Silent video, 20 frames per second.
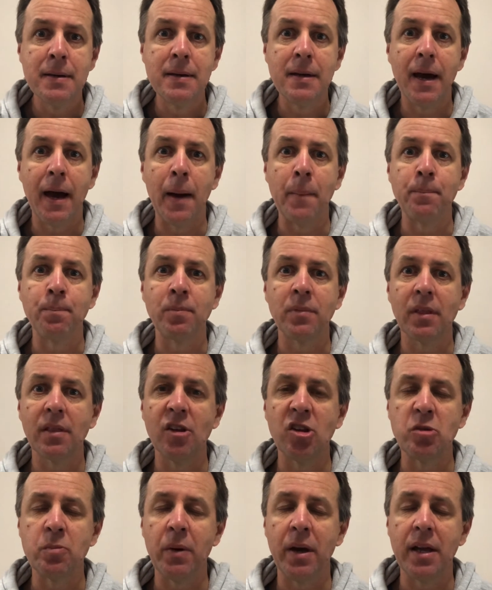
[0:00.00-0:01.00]

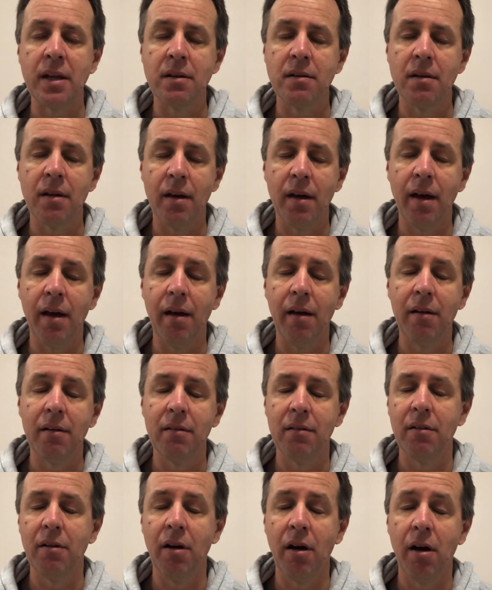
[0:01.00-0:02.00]

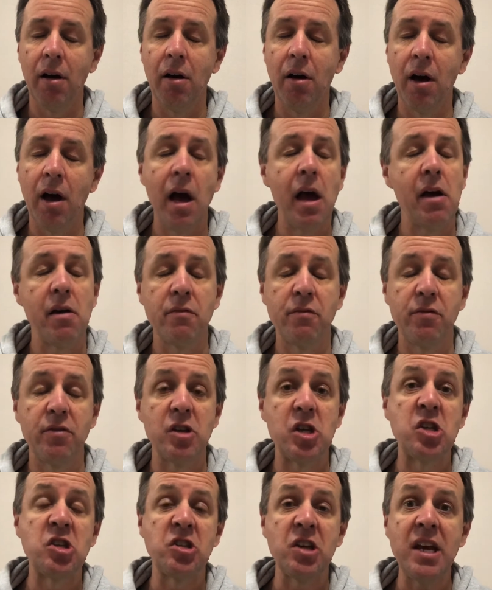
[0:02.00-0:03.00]
I have
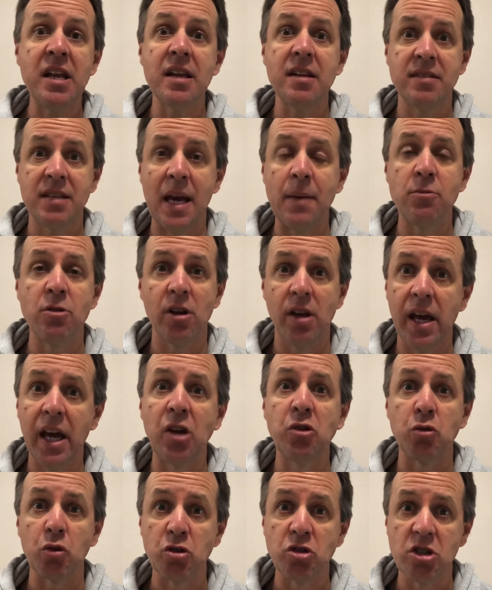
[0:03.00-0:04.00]
seen attempted
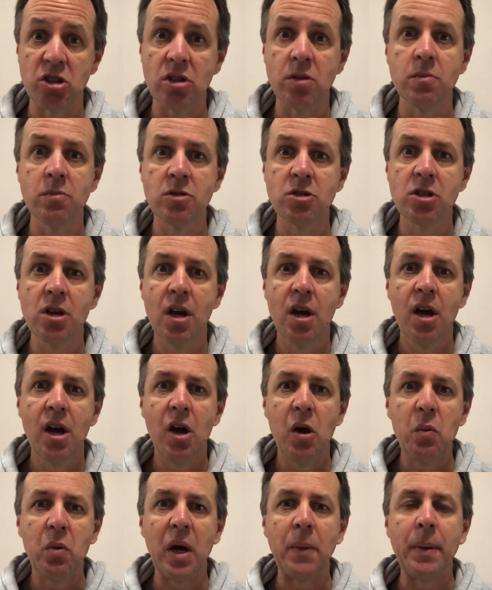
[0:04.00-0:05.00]
exorcisms
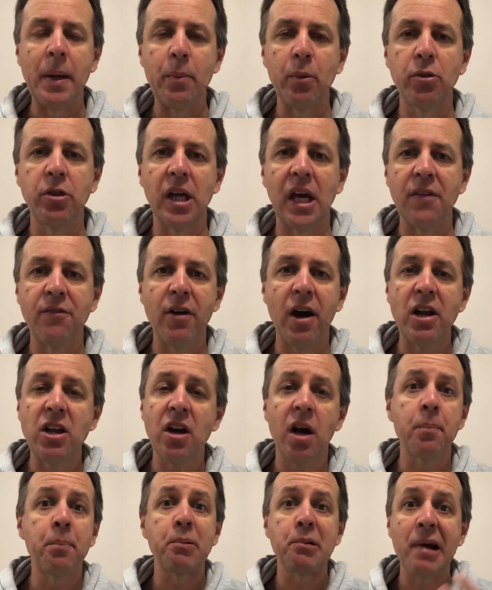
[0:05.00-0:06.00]
where people think, if only
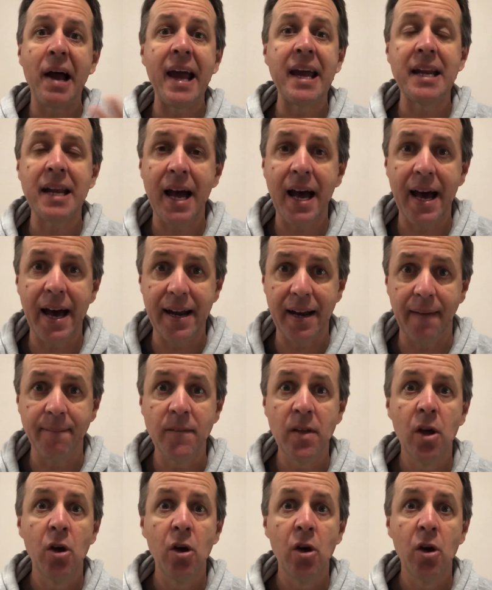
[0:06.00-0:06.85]
I prayed harder,